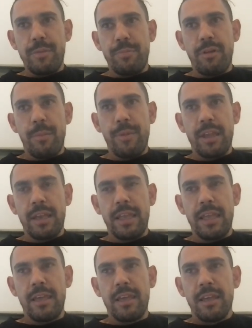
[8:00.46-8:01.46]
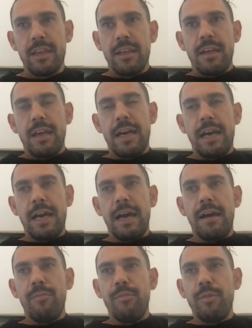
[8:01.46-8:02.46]
Premier League,
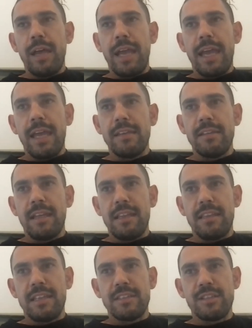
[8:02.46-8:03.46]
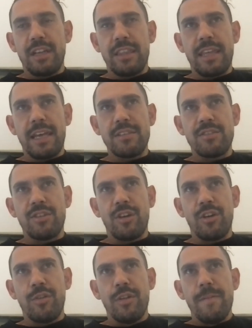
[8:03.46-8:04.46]
and things like that.
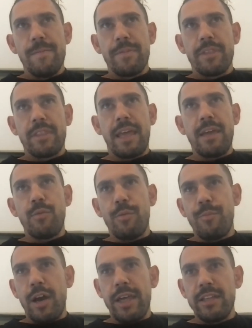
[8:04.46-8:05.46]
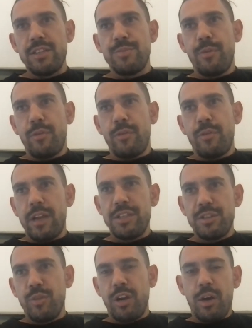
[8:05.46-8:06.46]
So, they were my inspiration
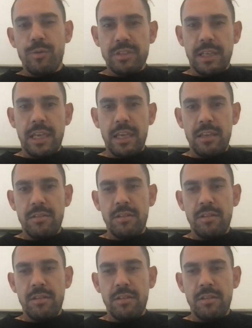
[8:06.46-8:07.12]
when I was a kid.